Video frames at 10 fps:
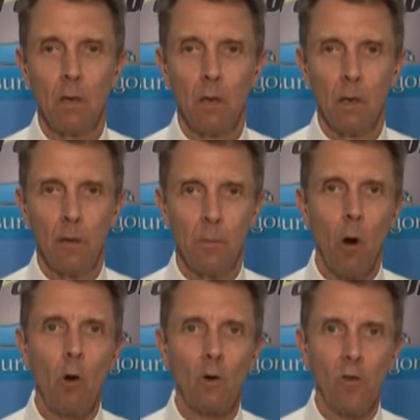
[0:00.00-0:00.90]
the
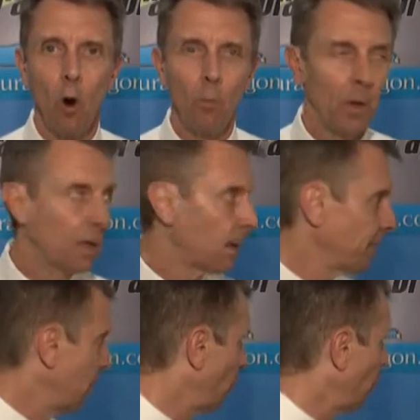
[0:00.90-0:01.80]
broker is hoping that
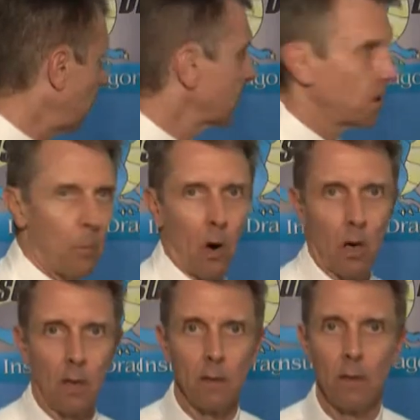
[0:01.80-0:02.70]
if they race
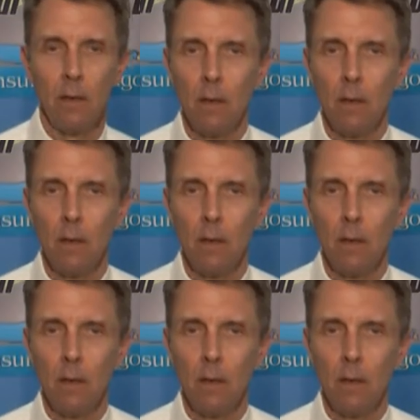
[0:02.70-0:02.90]
market,